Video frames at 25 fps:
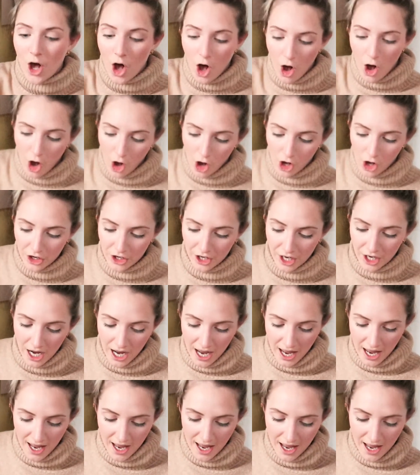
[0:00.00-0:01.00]
on
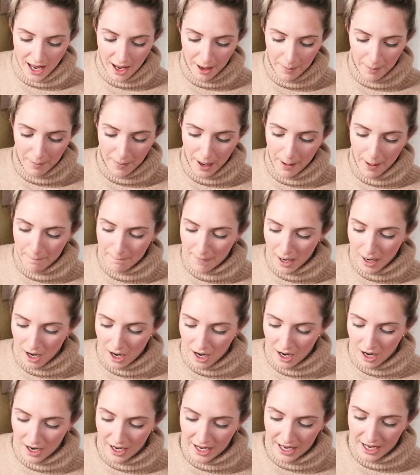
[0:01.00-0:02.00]

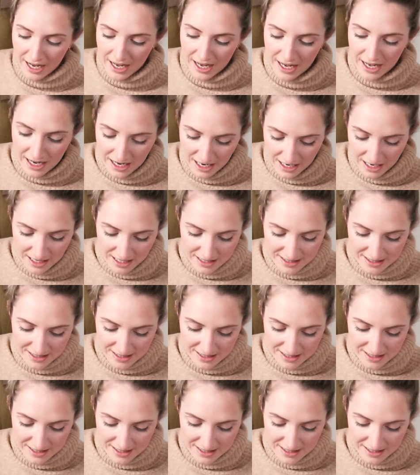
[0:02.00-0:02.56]
my